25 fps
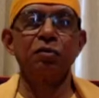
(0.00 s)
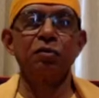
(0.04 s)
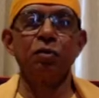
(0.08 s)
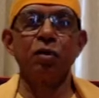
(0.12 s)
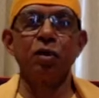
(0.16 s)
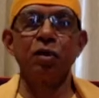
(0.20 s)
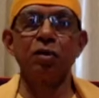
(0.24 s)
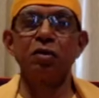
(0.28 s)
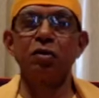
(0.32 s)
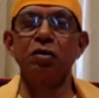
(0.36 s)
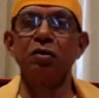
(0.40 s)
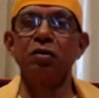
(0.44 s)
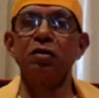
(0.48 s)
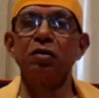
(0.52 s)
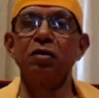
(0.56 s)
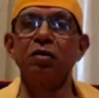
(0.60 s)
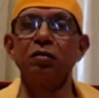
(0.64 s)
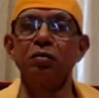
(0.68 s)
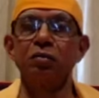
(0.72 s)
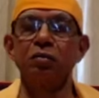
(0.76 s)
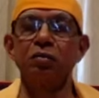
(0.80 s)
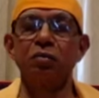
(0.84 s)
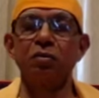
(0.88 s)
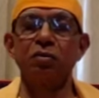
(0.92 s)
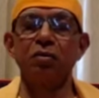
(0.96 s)
wash,
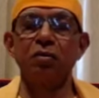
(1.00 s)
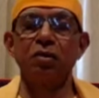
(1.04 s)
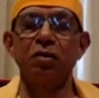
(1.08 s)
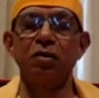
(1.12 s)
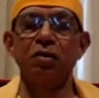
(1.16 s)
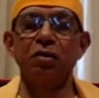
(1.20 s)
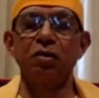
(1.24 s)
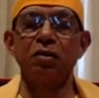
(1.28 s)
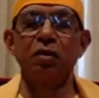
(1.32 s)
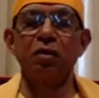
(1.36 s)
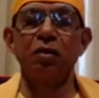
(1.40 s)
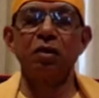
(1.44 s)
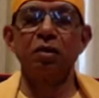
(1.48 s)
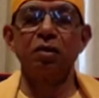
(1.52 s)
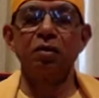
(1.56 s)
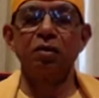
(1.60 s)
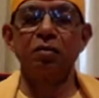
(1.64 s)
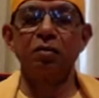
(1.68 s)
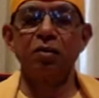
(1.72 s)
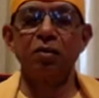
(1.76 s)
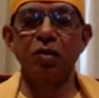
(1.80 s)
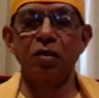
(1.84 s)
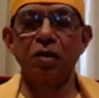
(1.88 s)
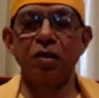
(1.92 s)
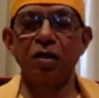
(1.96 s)

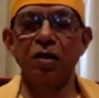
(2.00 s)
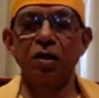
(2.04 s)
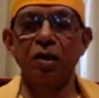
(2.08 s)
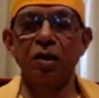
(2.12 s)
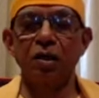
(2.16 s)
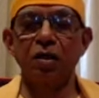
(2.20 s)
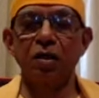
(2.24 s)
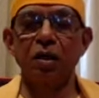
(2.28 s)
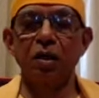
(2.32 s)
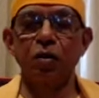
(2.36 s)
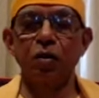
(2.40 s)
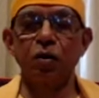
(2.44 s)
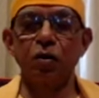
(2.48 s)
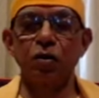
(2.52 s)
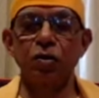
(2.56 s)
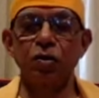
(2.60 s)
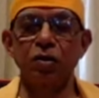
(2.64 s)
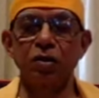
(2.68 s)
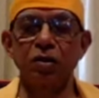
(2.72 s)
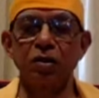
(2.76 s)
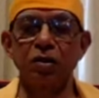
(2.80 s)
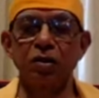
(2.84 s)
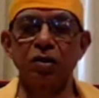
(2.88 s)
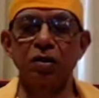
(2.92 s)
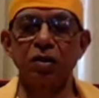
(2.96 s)
put on neat
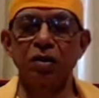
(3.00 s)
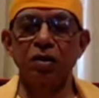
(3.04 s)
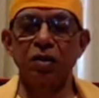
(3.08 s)
clothes,